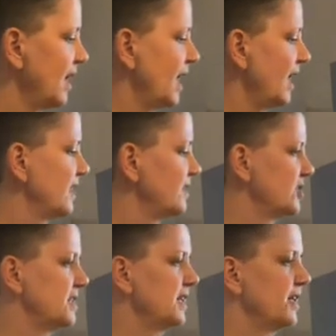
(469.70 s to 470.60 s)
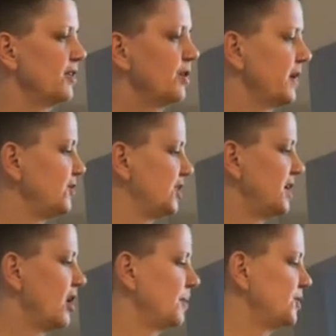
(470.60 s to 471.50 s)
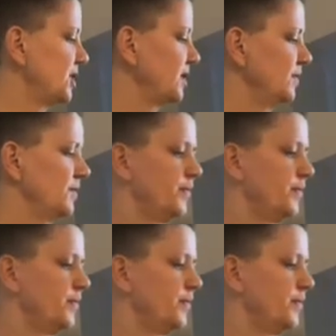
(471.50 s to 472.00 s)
And then just another crunchy option